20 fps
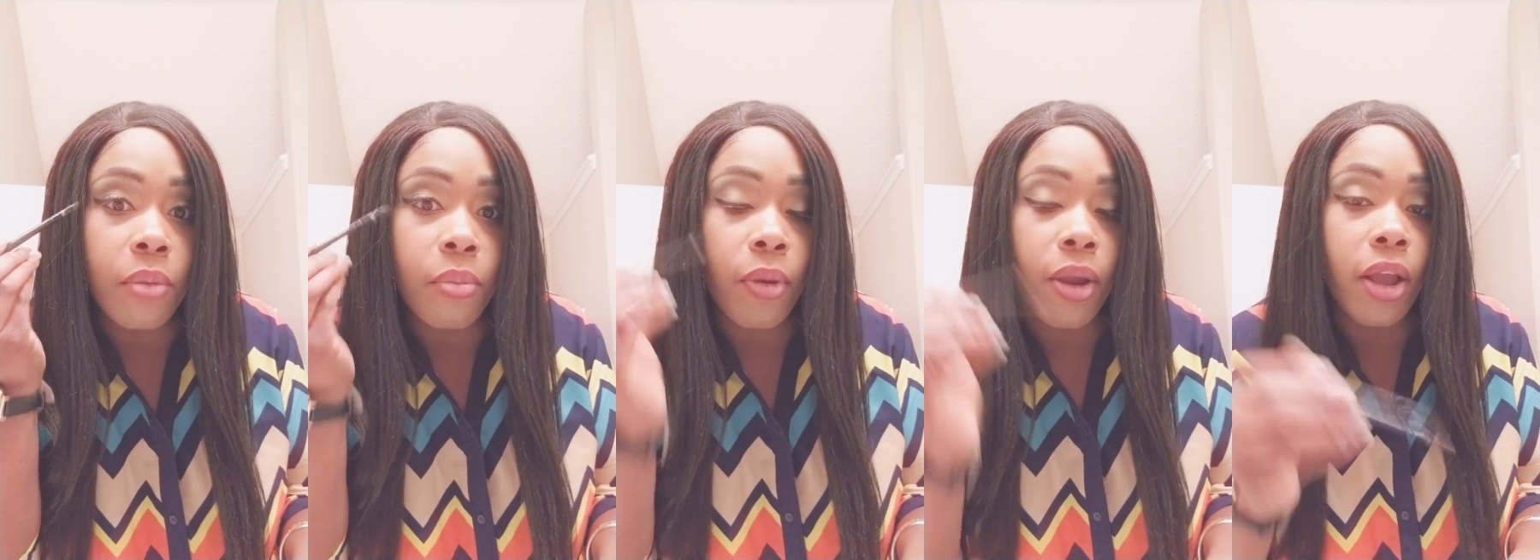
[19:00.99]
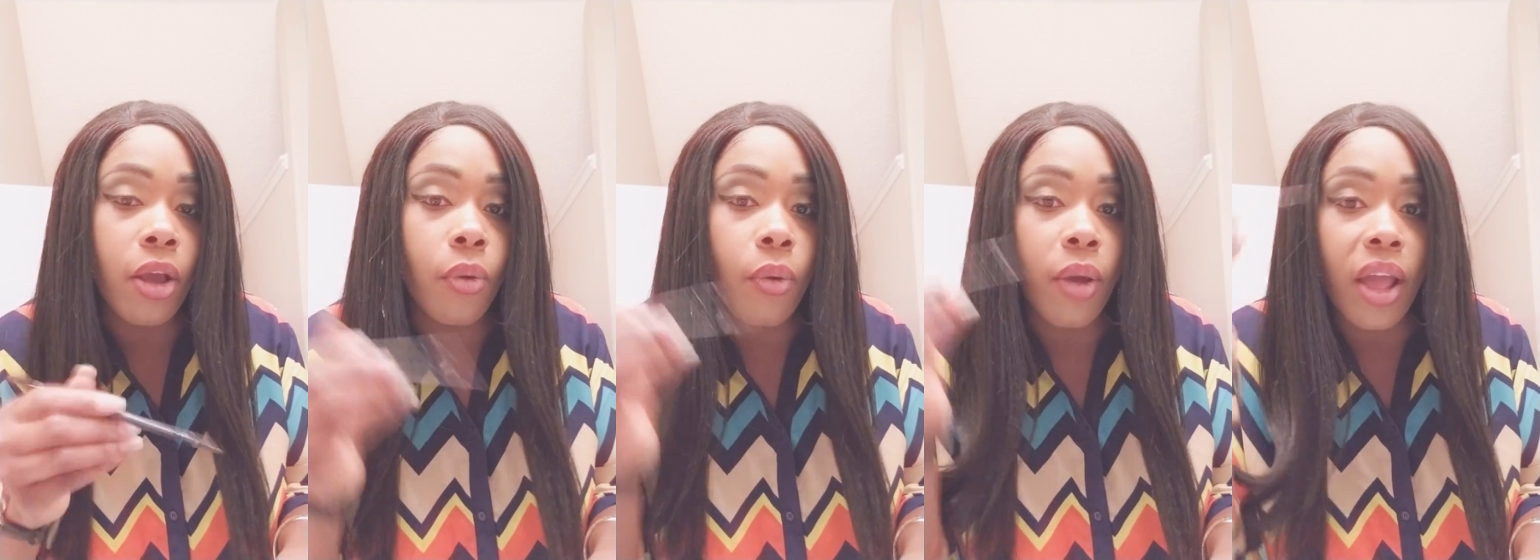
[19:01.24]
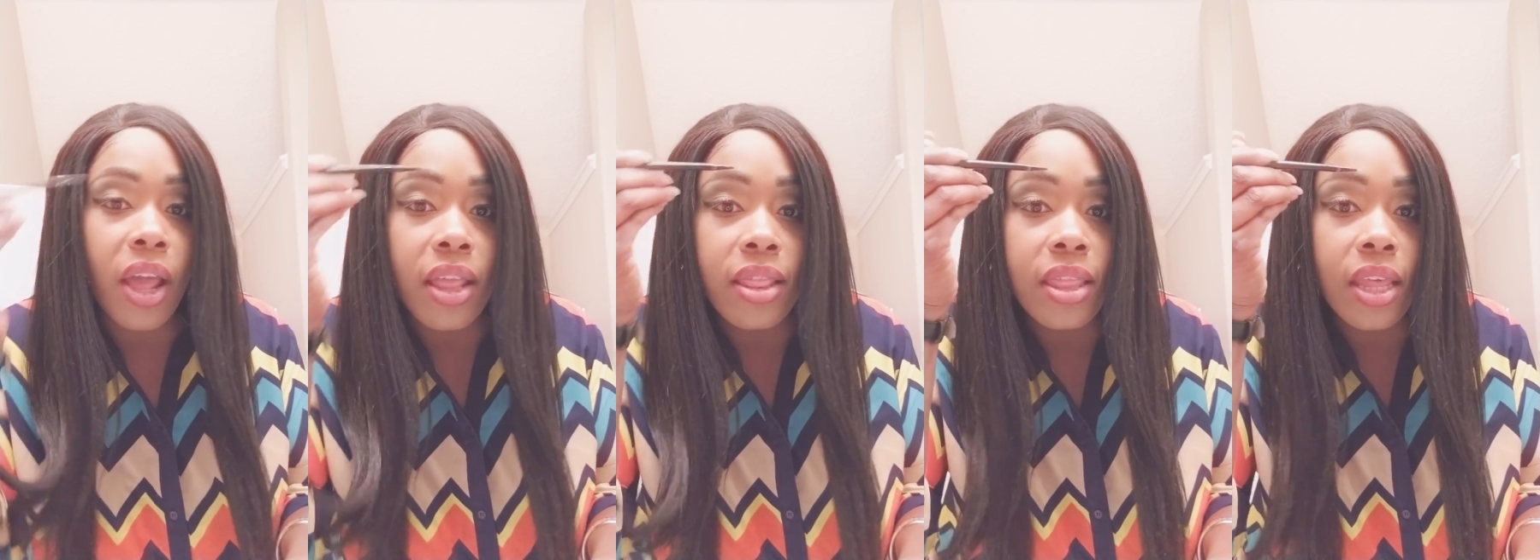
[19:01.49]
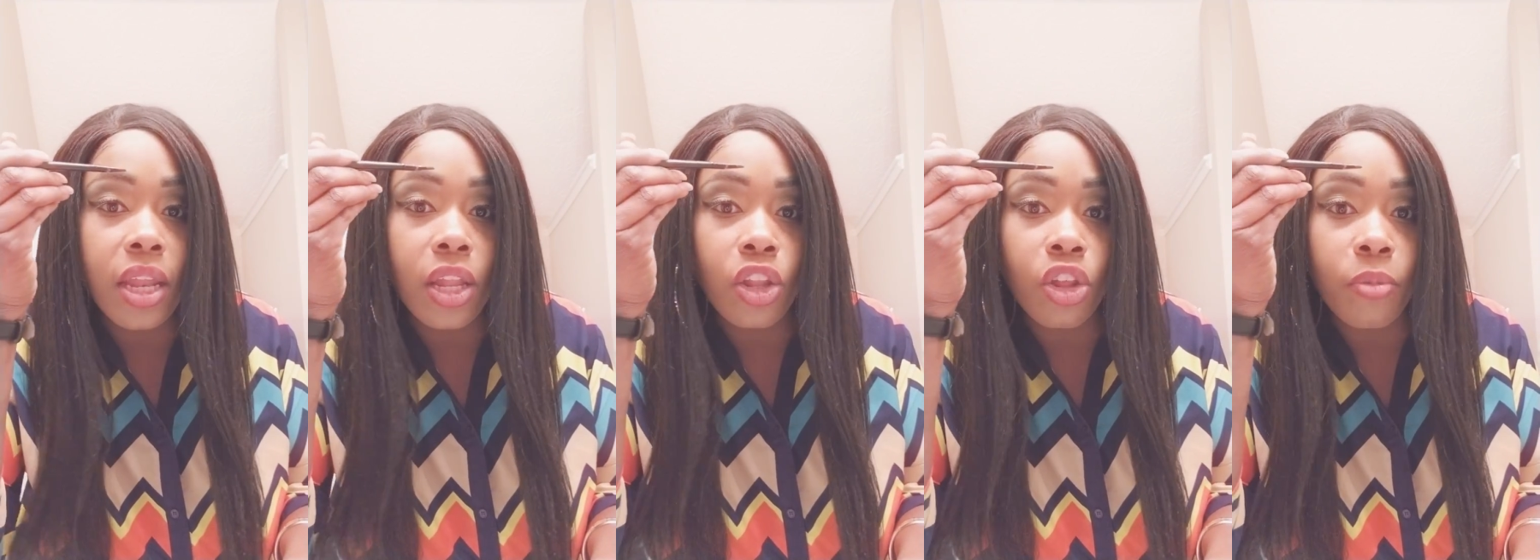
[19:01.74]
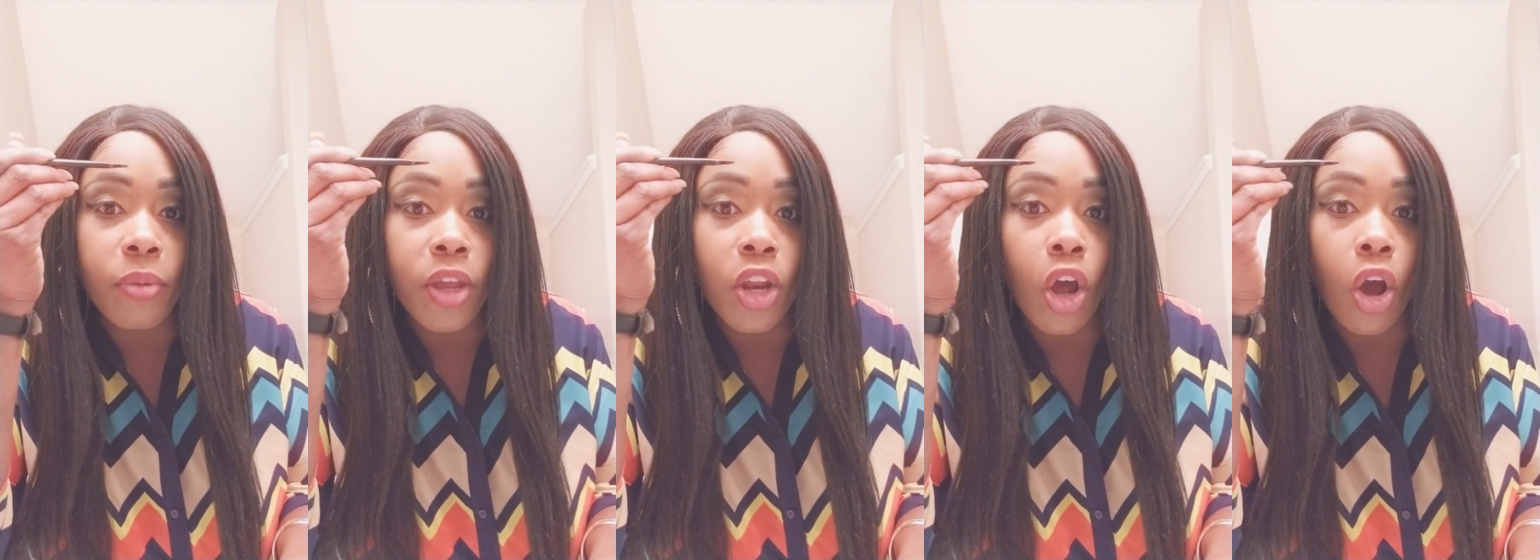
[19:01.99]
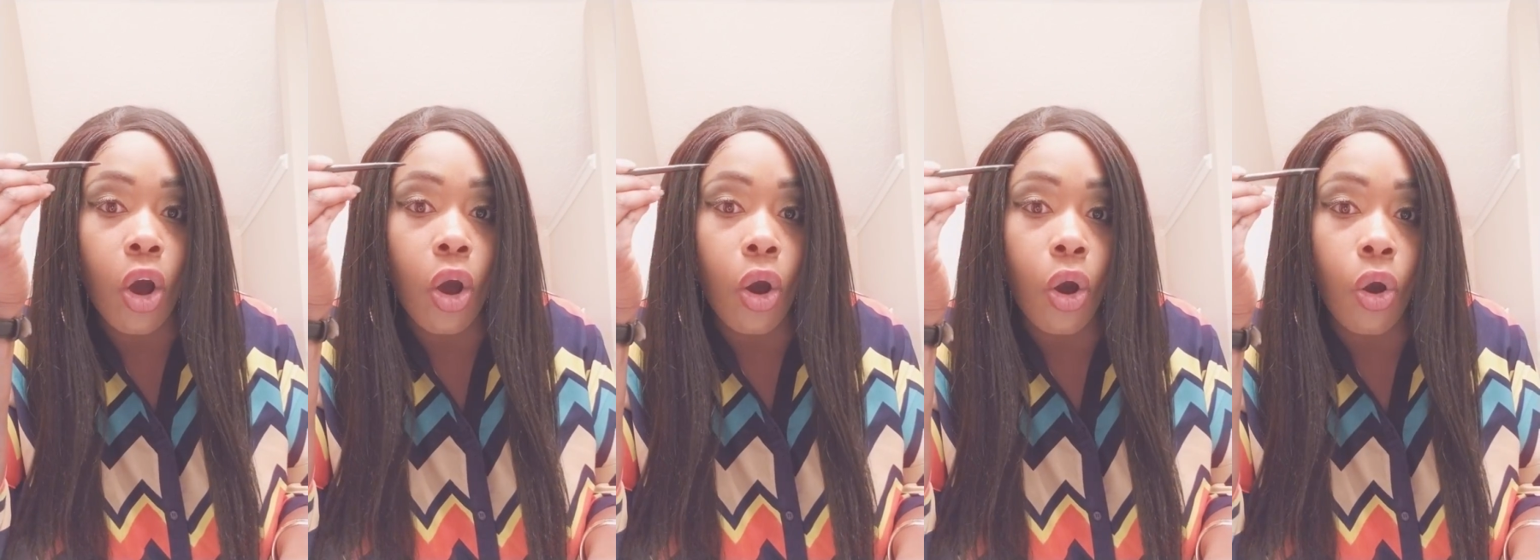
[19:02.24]
eyebrow, and then a little
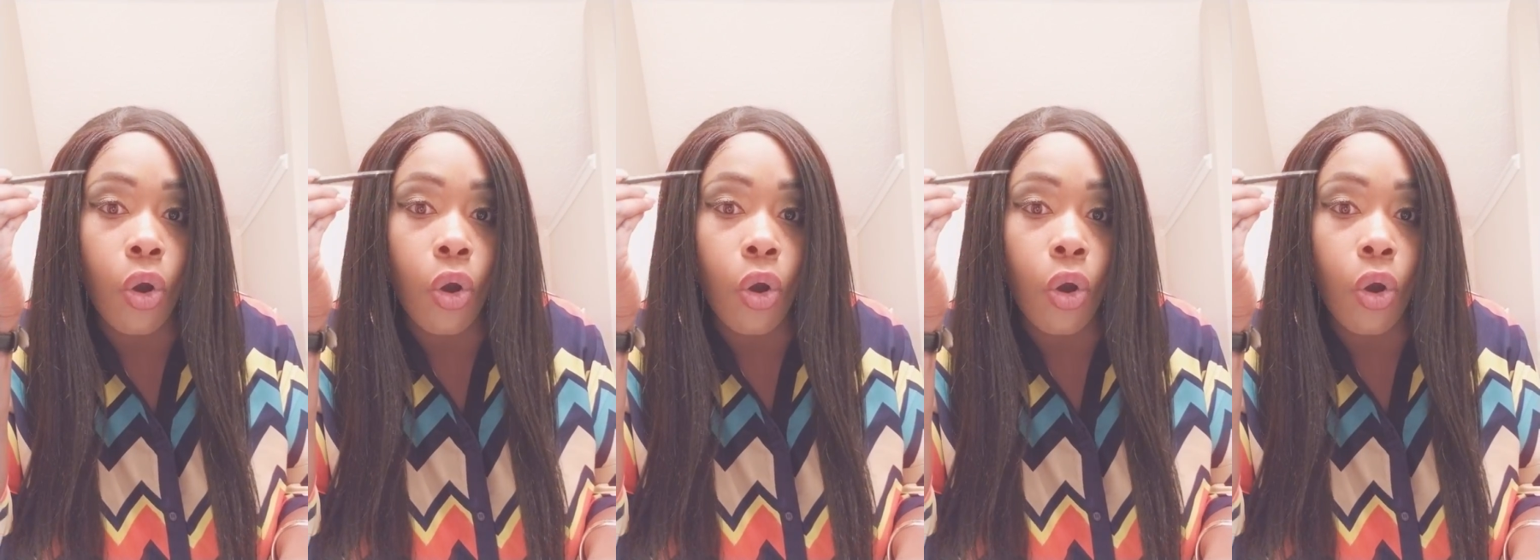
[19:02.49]
bit